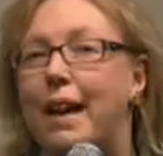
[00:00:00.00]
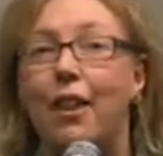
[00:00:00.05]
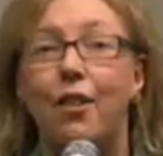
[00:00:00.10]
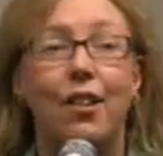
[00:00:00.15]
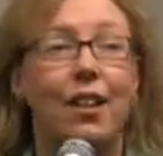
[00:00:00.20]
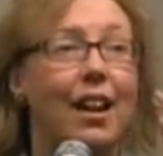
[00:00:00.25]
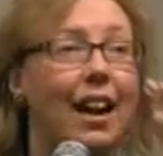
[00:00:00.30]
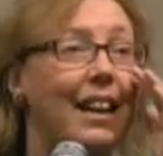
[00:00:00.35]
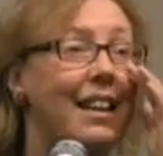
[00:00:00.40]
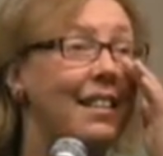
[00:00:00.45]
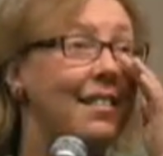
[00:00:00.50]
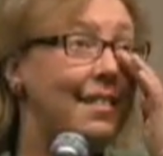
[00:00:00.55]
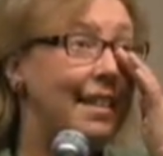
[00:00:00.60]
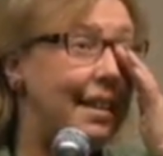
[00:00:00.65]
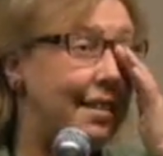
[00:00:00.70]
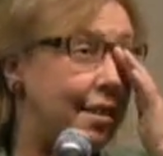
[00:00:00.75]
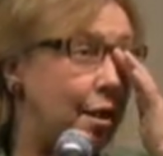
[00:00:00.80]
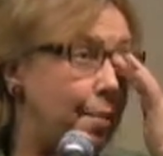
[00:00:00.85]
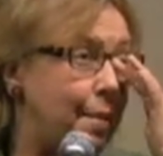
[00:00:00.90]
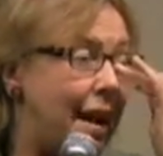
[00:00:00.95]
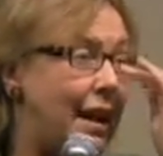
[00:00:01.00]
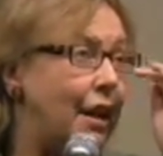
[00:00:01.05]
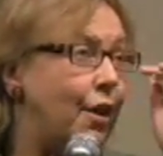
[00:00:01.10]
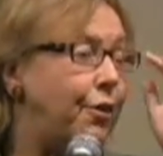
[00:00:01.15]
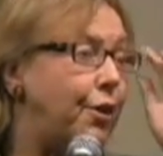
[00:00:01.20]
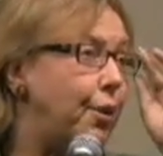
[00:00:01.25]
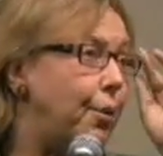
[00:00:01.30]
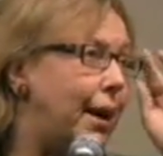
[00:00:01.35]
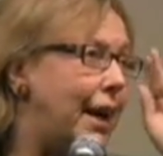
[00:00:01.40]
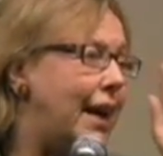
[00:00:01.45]
here tonight and to see so many of
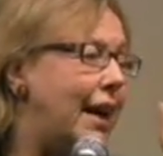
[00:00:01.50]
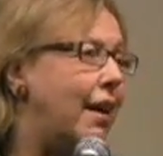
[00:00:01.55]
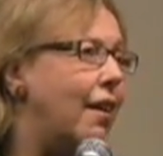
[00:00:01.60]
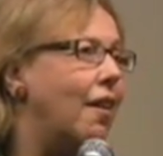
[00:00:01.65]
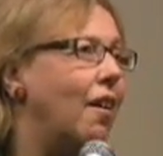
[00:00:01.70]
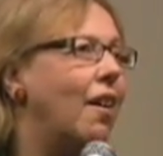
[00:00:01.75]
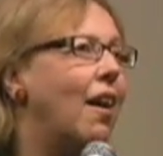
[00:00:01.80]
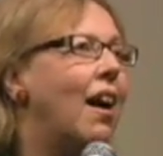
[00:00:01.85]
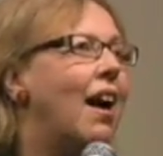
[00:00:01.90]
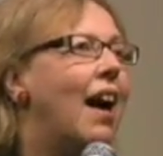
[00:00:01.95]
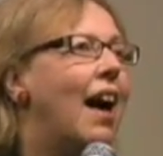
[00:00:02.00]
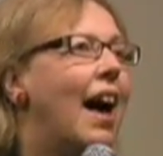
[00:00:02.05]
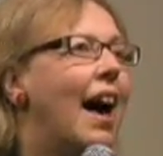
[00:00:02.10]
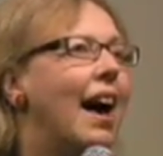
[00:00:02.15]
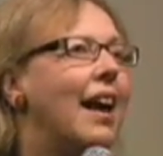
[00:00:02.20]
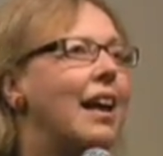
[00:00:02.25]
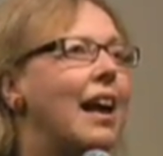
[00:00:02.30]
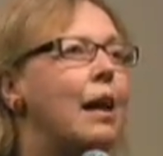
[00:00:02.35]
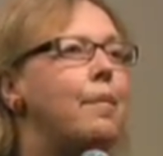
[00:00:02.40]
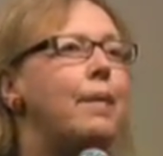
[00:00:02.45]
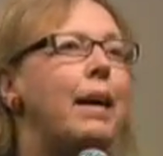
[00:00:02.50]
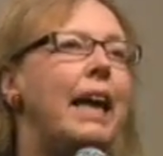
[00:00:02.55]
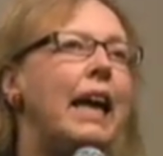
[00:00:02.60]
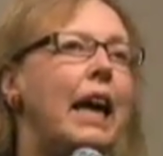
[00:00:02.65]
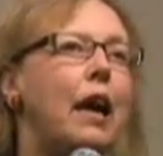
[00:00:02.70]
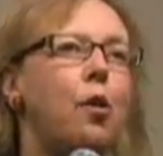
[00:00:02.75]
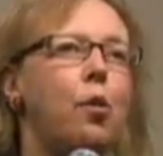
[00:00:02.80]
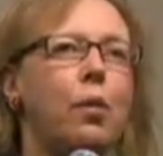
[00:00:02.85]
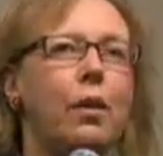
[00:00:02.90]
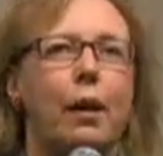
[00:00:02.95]
you here, and I'm
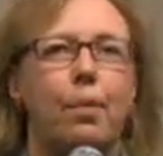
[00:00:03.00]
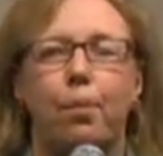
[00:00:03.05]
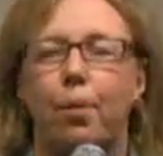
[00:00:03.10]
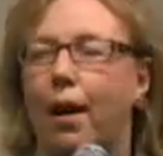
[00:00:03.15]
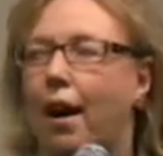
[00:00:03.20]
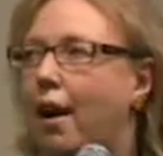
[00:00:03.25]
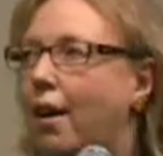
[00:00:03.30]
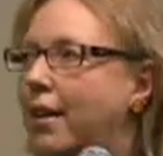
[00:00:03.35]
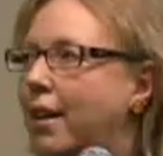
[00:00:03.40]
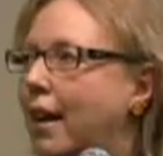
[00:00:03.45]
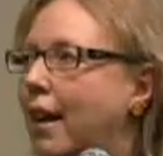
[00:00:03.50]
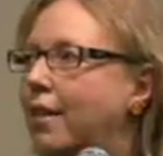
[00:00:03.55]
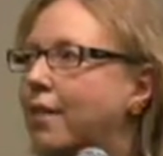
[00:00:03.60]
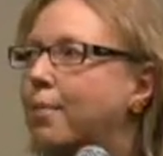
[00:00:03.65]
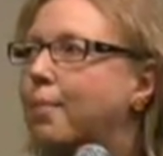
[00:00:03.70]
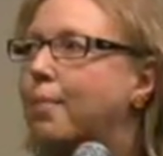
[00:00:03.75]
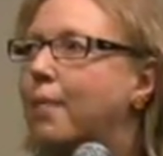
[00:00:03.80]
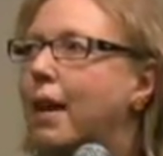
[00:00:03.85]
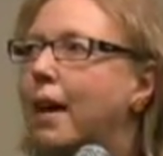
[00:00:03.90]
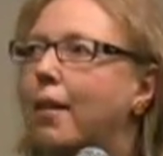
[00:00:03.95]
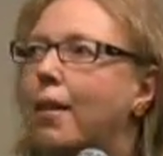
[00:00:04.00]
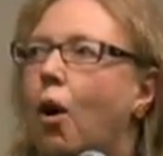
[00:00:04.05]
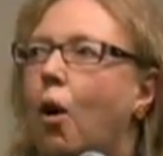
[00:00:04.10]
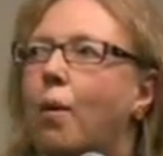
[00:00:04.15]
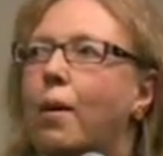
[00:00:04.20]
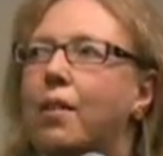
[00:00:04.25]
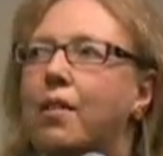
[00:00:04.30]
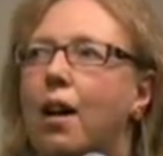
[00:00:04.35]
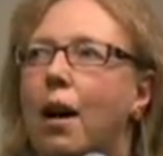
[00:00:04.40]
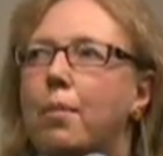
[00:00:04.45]
equally proud. It
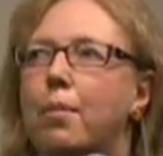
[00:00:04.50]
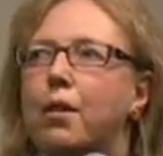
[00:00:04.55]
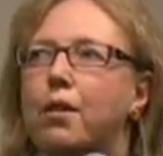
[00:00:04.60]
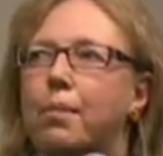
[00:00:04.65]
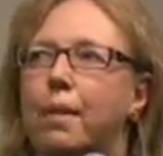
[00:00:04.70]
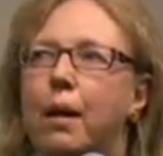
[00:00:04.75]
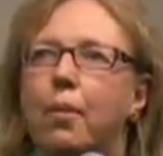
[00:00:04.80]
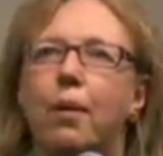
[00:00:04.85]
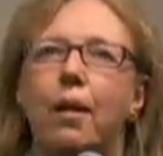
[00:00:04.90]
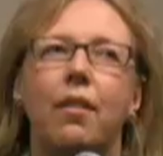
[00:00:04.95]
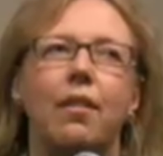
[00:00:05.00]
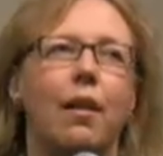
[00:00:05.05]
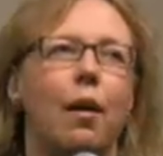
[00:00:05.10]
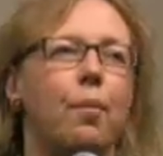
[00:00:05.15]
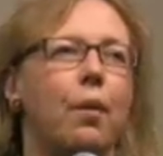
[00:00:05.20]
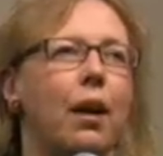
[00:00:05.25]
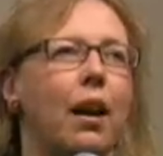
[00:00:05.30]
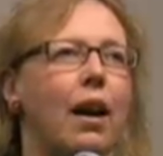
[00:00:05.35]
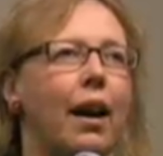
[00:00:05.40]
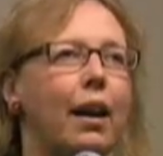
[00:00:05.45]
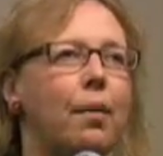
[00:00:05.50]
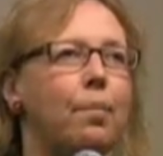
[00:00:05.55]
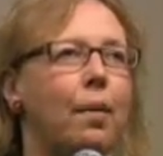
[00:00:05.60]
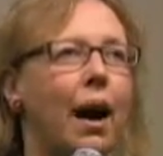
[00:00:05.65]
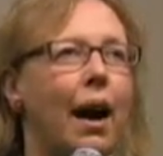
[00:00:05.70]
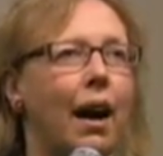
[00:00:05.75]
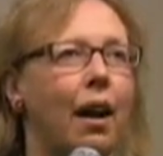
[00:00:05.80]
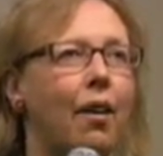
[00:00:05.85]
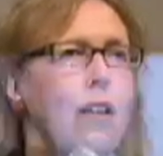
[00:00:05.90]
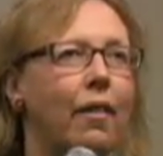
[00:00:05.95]
always humbles me when someone I
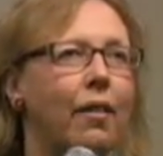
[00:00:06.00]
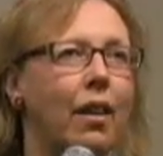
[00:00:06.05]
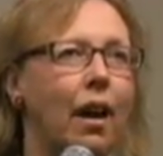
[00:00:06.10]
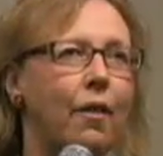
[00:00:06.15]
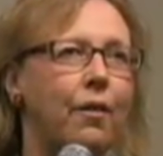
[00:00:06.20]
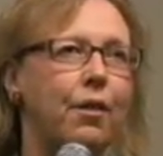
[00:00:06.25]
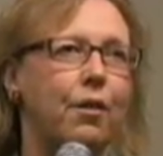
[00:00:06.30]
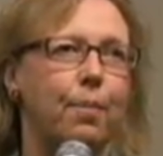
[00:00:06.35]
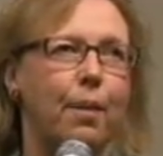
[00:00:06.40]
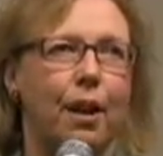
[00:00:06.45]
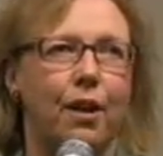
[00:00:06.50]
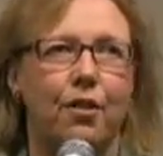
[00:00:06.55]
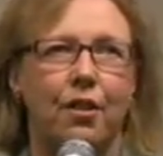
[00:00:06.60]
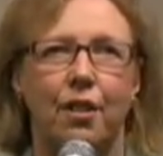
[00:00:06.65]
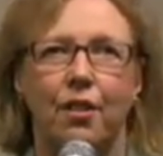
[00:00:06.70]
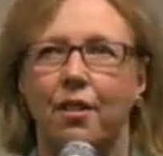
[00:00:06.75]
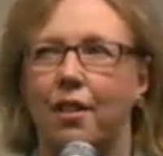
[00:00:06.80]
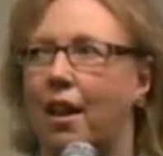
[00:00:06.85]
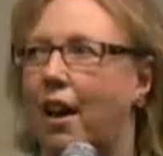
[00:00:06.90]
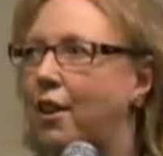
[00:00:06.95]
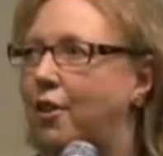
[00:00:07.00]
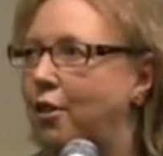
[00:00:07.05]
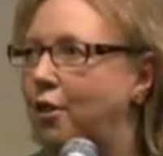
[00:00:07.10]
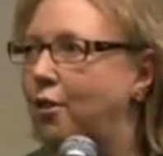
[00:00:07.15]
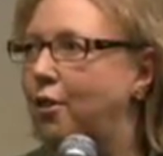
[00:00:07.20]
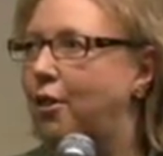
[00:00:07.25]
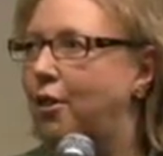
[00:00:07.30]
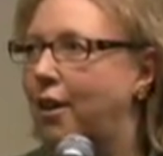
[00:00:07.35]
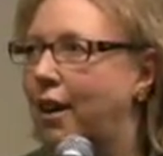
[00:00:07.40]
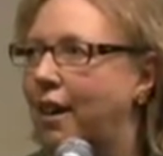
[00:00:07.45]
admire and love as much as I
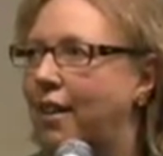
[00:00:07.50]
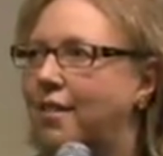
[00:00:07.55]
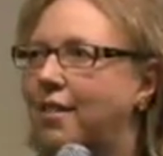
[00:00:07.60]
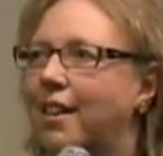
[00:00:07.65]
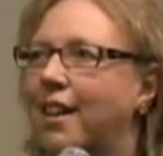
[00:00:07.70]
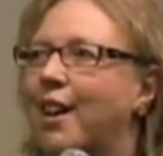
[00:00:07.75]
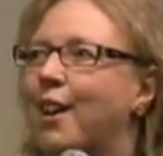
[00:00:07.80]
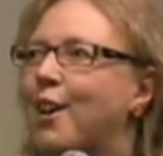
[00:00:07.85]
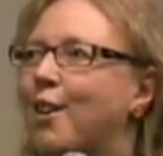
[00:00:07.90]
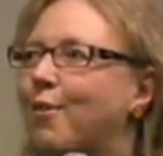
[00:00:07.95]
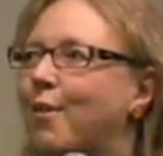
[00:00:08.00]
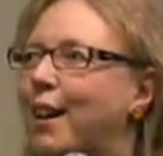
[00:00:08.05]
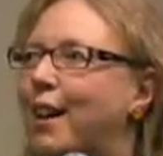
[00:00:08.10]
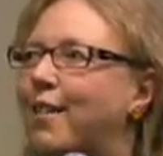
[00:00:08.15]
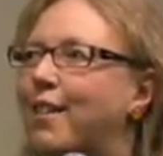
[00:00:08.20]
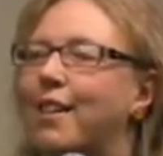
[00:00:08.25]
do Chris, when he